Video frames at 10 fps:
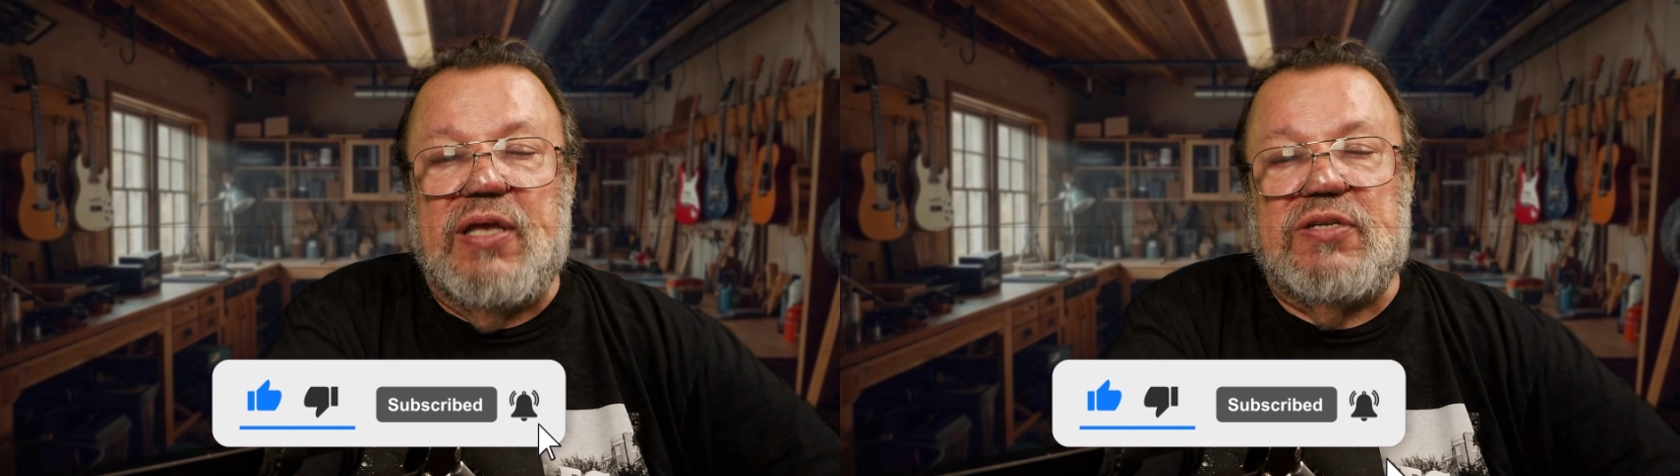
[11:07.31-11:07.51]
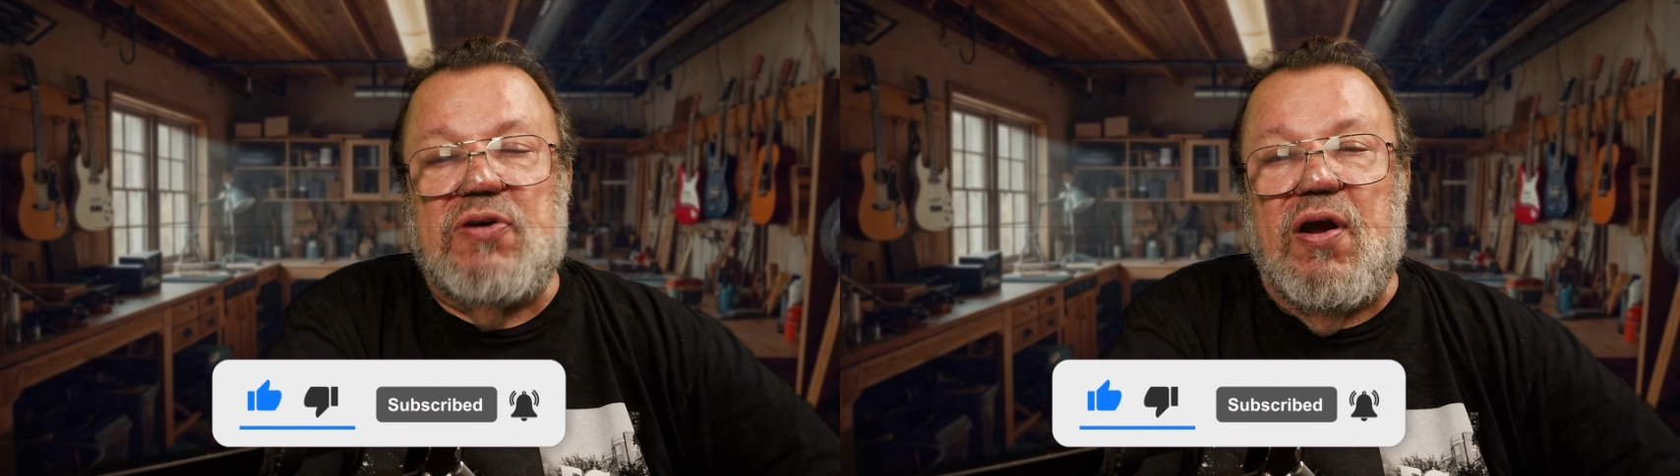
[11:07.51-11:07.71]

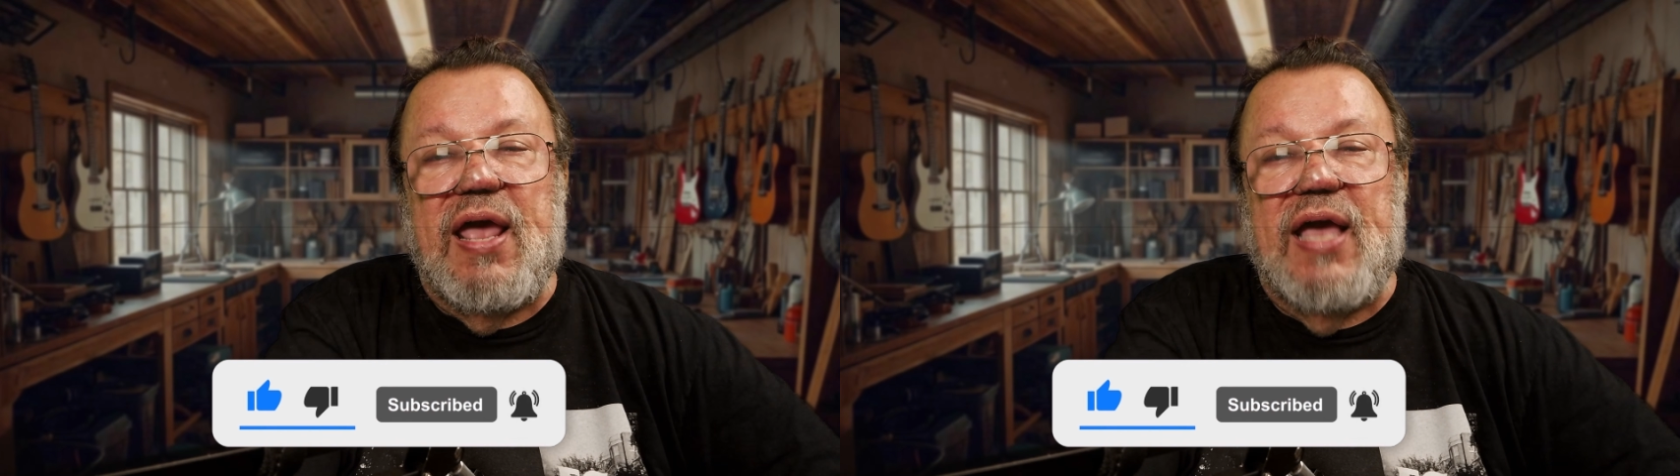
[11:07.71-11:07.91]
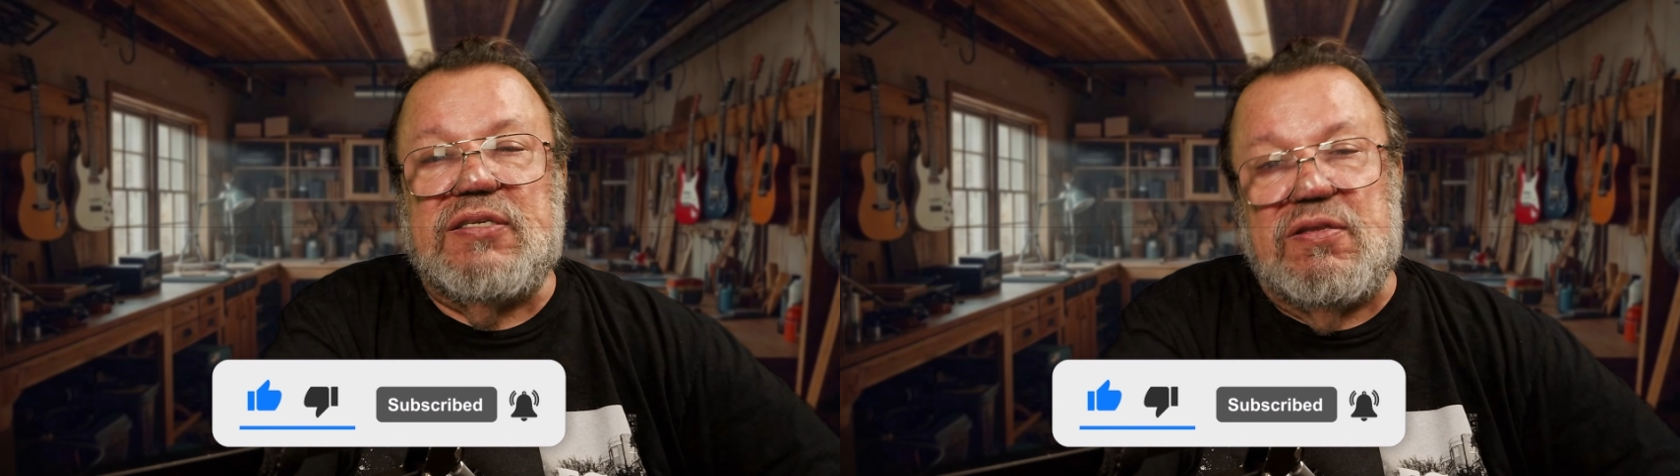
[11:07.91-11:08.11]
guitar
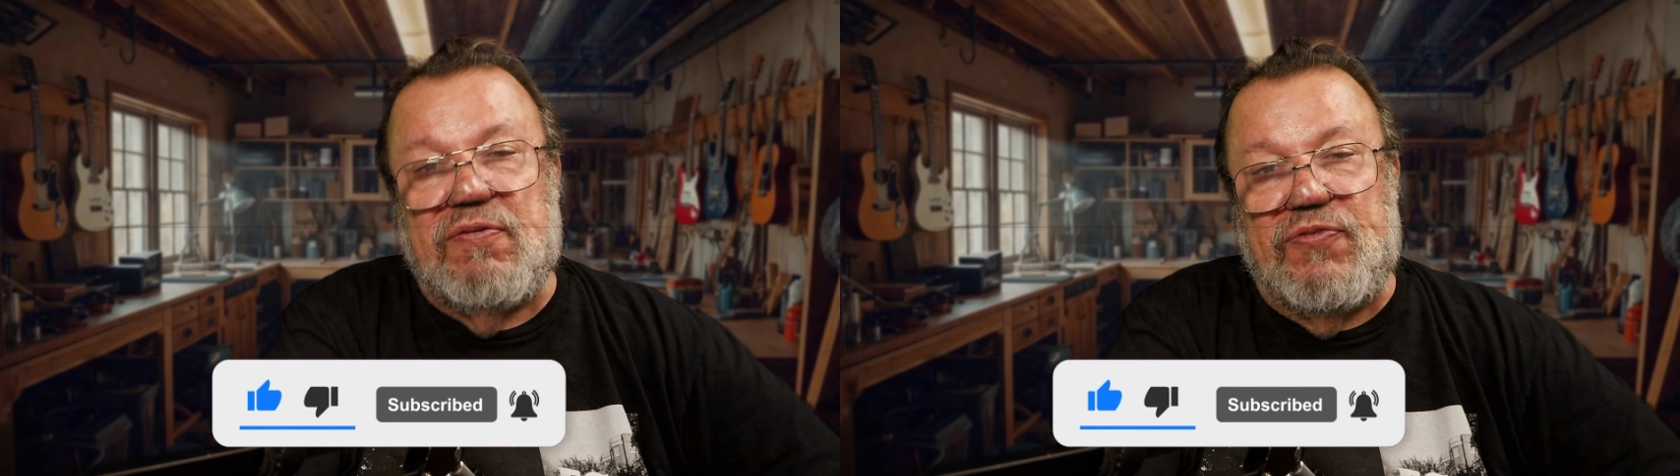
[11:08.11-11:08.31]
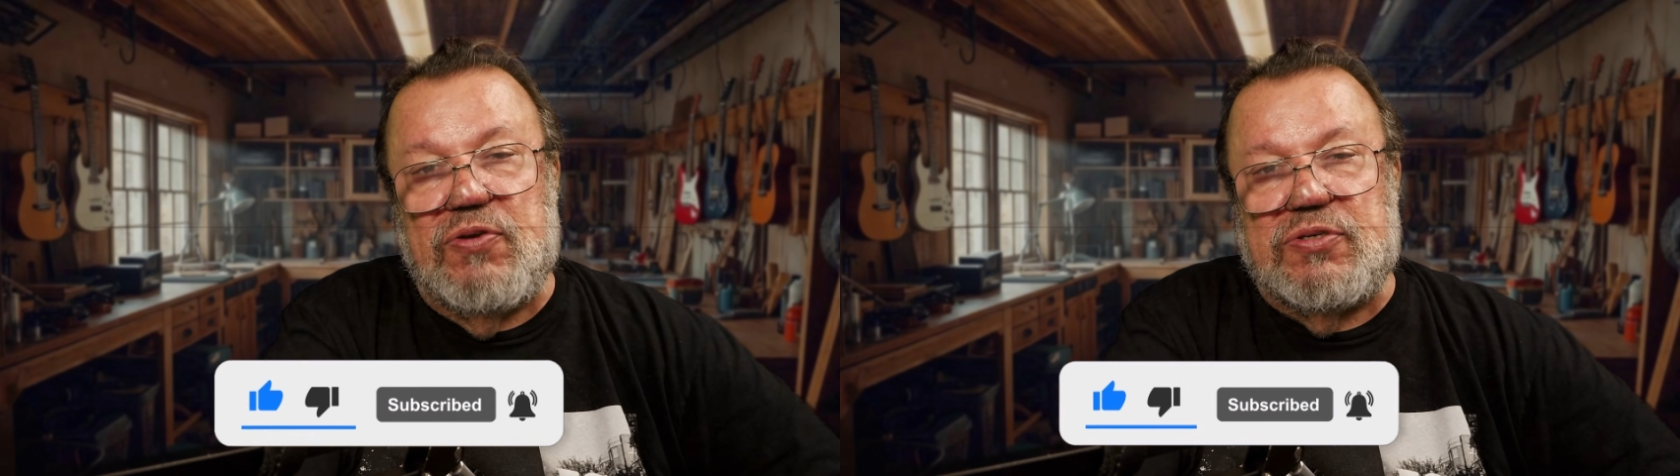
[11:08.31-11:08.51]
hacks in the
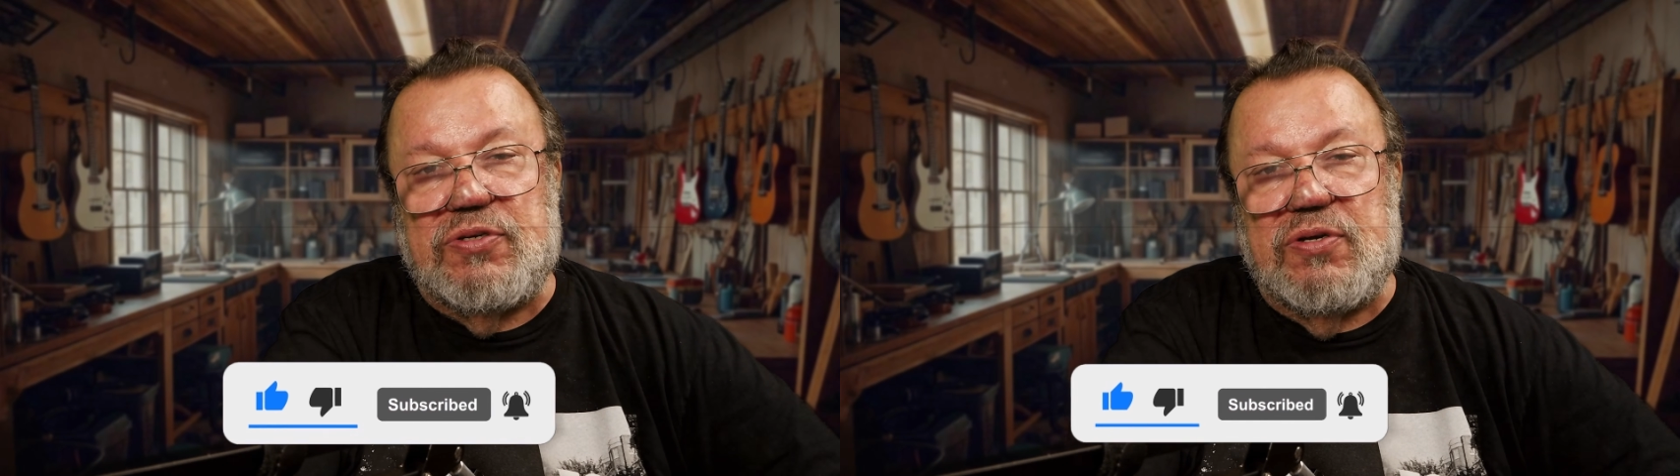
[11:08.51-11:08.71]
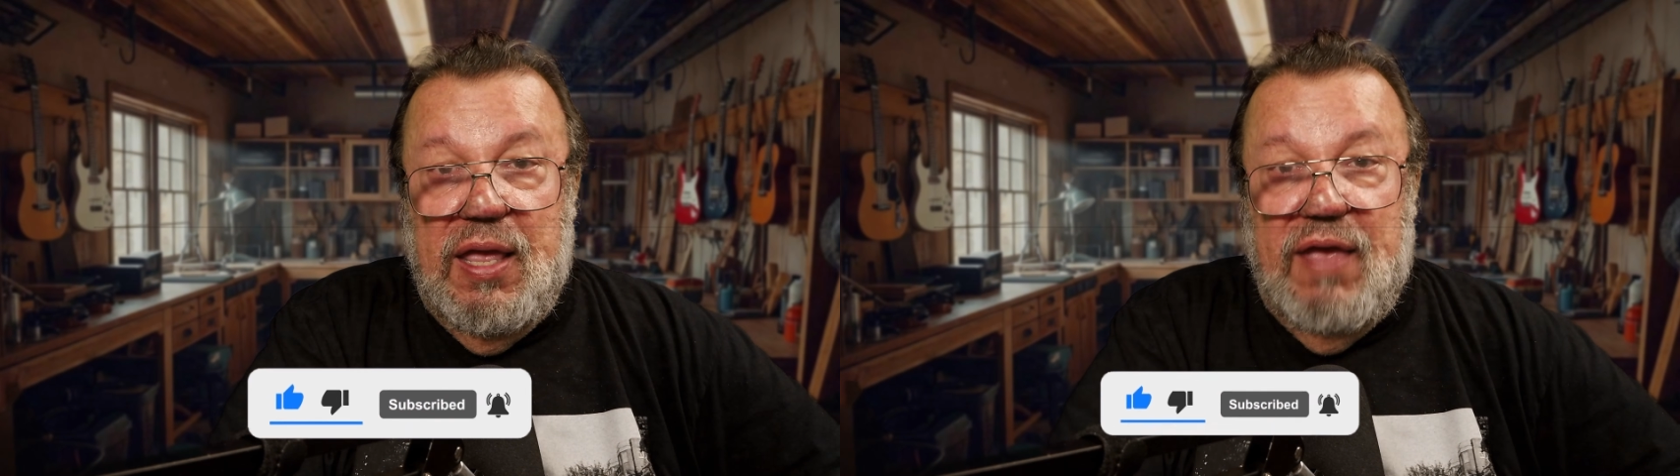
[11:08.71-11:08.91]
future.